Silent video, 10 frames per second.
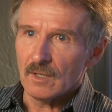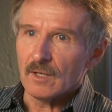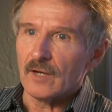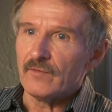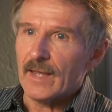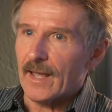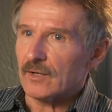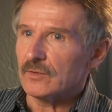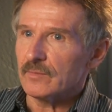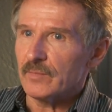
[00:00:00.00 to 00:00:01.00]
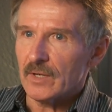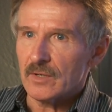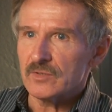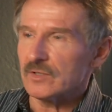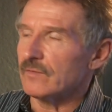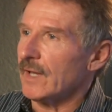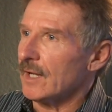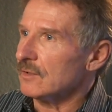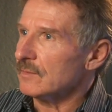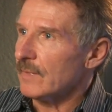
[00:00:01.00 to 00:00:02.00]
I've handled the bears, I've
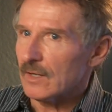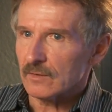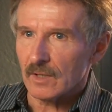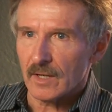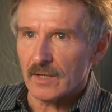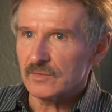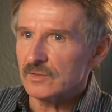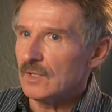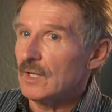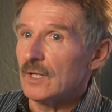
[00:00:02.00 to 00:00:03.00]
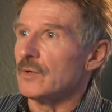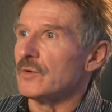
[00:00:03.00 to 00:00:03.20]
handled the mountain lions, and